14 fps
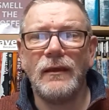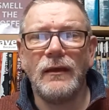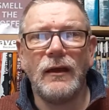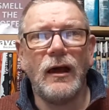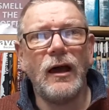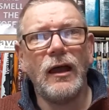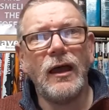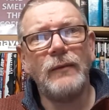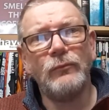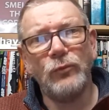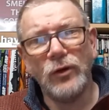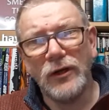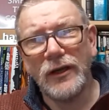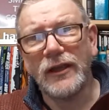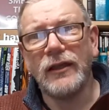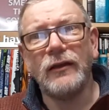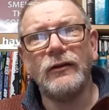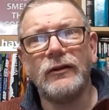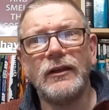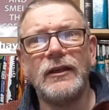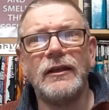I am working
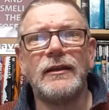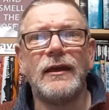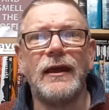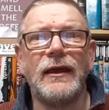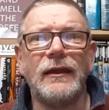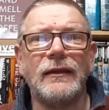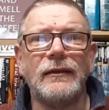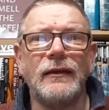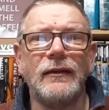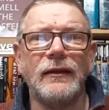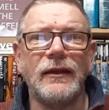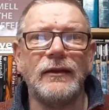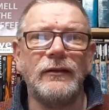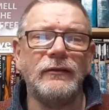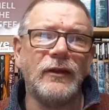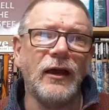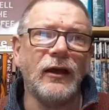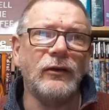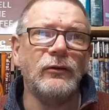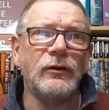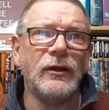on it, and I'll let you
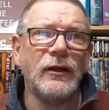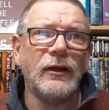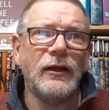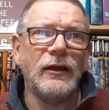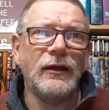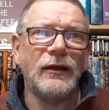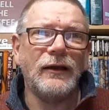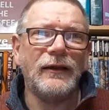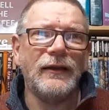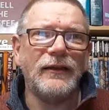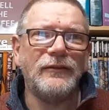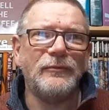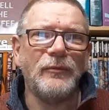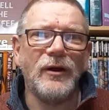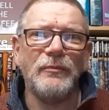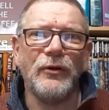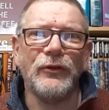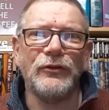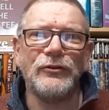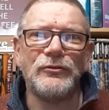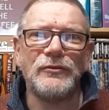know if my
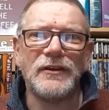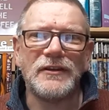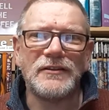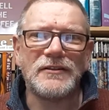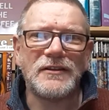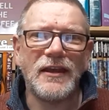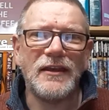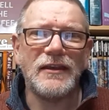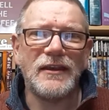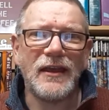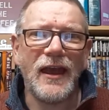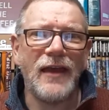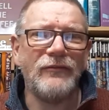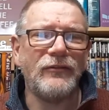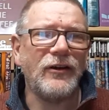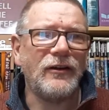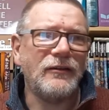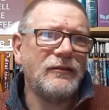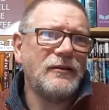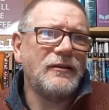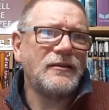ponderings take ever
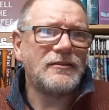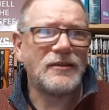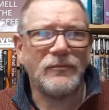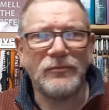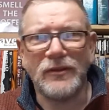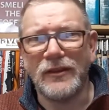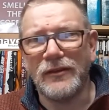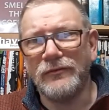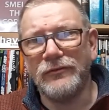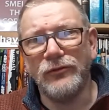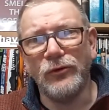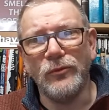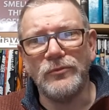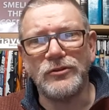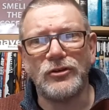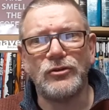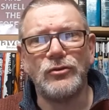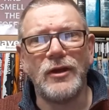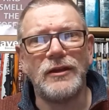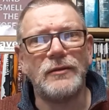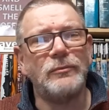something that forms a
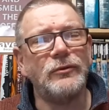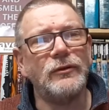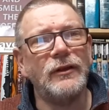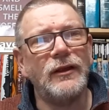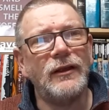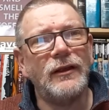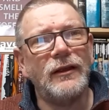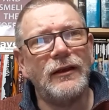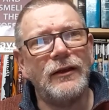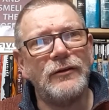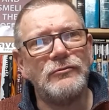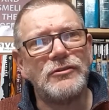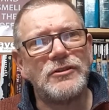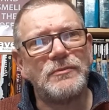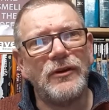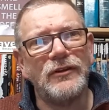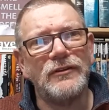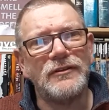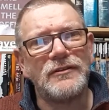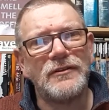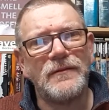credible
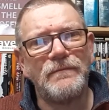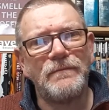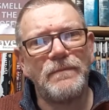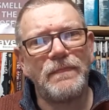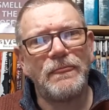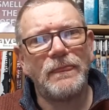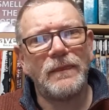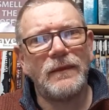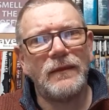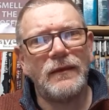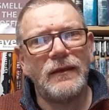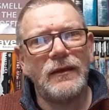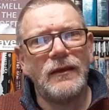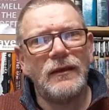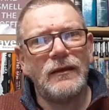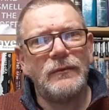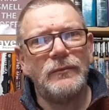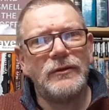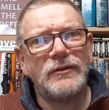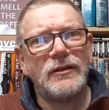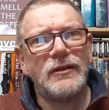response.
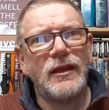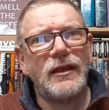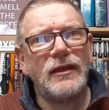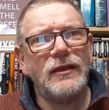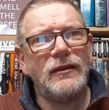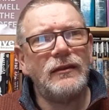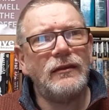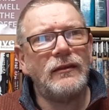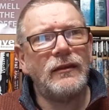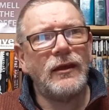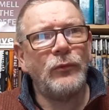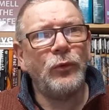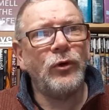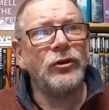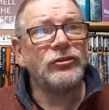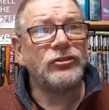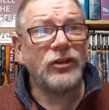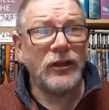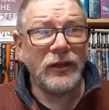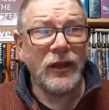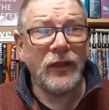But today there was
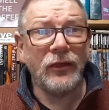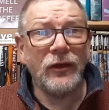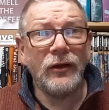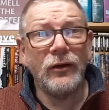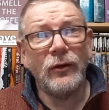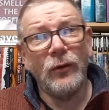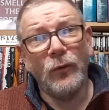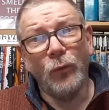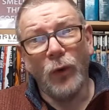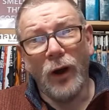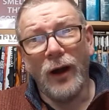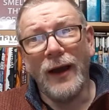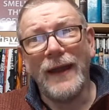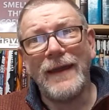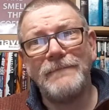another why.